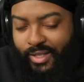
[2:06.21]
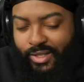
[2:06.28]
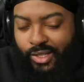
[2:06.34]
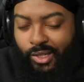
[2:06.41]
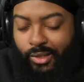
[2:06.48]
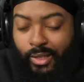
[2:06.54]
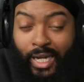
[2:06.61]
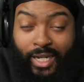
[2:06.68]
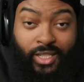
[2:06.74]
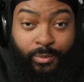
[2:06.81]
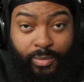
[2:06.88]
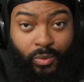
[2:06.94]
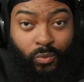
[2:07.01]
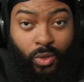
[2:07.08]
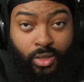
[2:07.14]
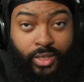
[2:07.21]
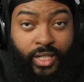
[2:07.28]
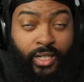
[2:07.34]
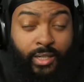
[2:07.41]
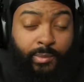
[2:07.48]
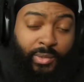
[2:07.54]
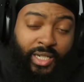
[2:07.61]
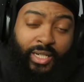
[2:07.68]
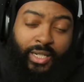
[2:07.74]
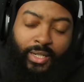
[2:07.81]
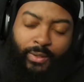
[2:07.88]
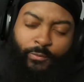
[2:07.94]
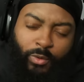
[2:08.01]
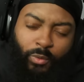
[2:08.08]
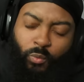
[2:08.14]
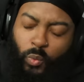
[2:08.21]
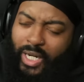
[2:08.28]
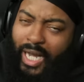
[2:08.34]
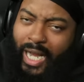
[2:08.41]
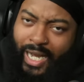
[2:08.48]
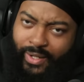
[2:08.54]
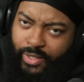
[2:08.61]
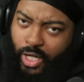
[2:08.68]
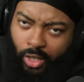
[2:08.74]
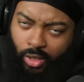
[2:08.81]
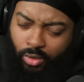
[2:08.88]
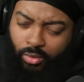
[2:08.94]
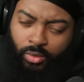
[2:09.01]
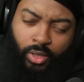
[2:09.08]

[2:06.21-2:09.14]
So I could be wrong there, but from what I know,